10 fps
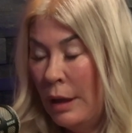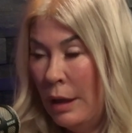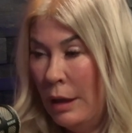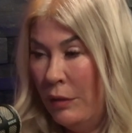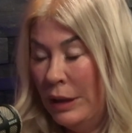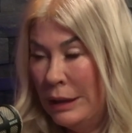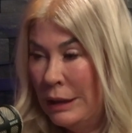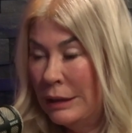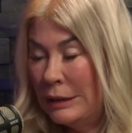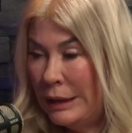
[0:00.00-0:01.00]
If I
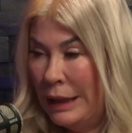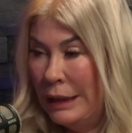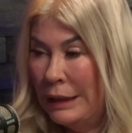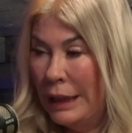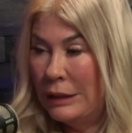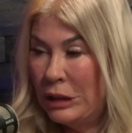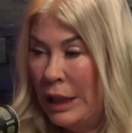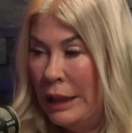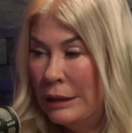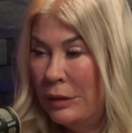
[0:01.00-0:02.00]
didn't take that
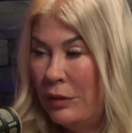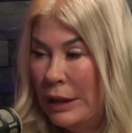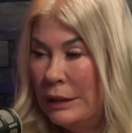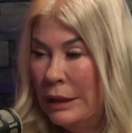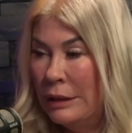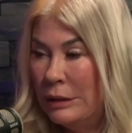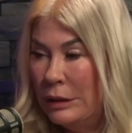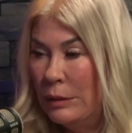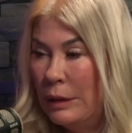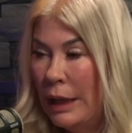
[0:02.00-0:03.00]
chance, if I didn't
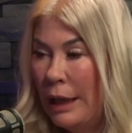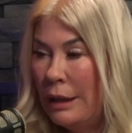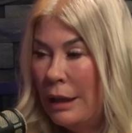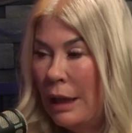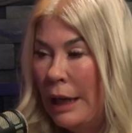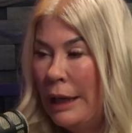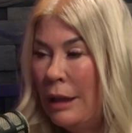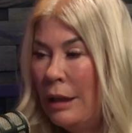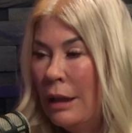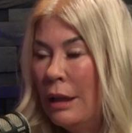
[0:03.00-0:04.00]
do that,
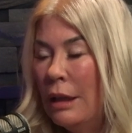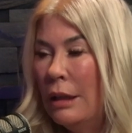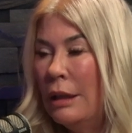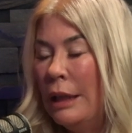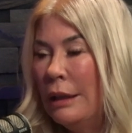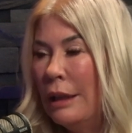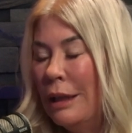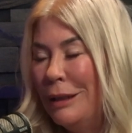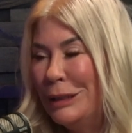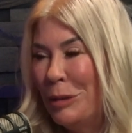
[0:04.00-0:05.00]
I think
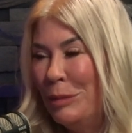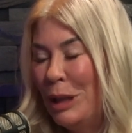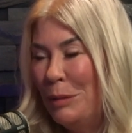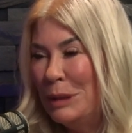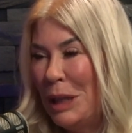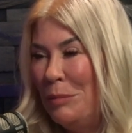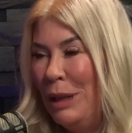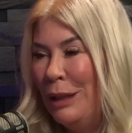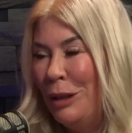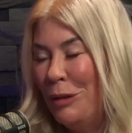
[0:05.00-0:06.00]
that sometimes I
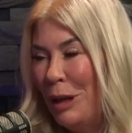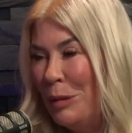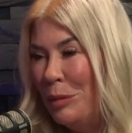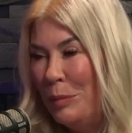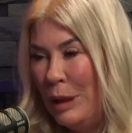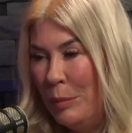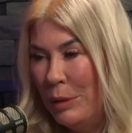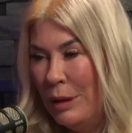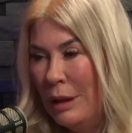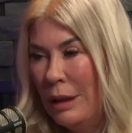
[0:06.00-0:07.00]
meet incredible people.